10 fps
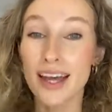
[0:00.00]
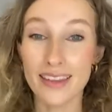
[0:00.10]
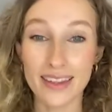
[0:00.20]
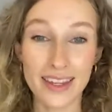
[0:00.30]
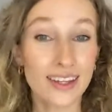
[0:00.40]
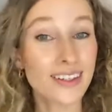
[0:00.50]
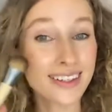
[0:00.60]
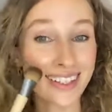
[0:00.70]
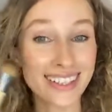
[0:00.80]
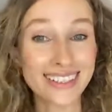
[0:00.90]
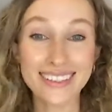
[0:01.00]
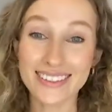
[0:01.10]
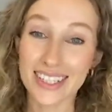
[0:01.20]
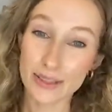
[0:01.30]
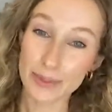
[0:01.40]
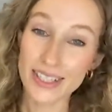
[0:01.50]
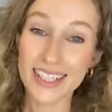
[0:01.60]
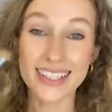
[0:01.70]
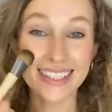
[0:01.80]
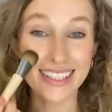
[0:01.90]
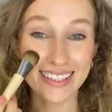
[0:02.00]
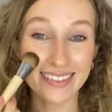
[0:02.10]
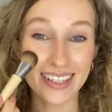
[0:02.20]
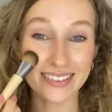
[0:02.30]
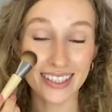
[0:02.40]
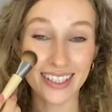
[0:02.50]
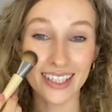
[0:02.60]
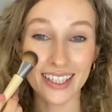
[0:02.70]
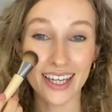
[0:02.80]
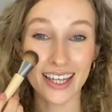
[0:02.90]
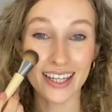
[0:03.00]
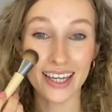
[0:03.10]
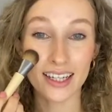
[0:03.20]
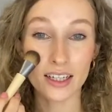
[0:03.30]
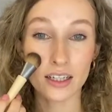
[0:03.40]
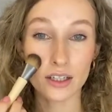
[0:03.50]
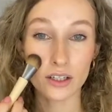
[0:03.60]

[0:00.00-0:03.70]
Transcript: and then they go, oh, there's my cheeks, and smile, put it here, and then